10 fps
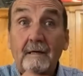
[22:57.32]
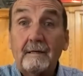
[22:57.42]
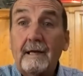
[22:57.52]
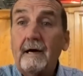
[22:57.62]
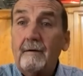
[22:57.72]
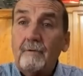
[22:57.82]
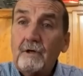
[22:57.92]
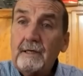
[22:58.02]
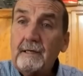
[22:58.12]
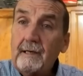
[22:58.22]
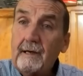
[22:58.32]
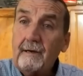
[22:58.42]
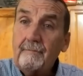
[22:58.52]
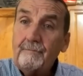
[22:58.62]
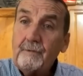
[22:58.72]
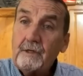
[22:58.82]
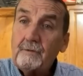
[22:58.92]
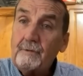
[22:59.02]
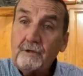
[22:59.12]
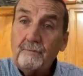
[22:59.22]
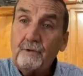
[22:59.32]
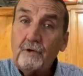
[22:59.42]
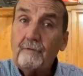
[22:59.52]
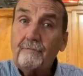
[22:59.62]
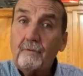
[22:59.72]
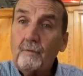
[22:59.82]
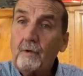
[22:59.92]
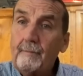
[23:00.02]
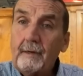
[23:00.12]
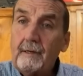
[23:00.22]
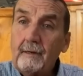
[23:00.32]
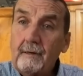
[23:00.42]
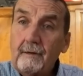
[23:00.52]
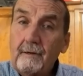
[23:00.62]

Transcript: Now I'm looking at this most beautiful woman